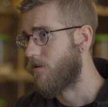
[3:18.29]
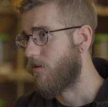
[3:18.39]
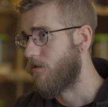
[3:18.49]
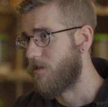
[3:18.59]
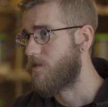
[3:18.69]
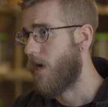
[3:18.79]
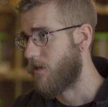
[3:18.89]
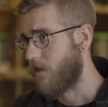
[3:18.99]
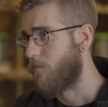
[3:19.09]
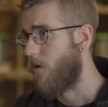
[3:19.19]
currently
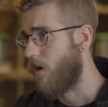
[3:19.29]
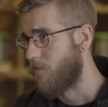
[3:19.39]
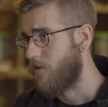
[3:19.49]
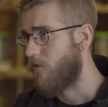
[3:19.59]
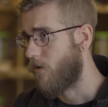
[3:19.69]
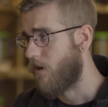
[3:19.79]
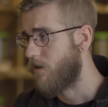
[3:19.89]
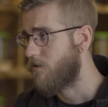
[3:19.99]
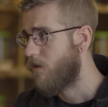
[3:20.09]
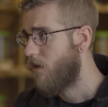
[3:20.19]
inspecting the product beforehand.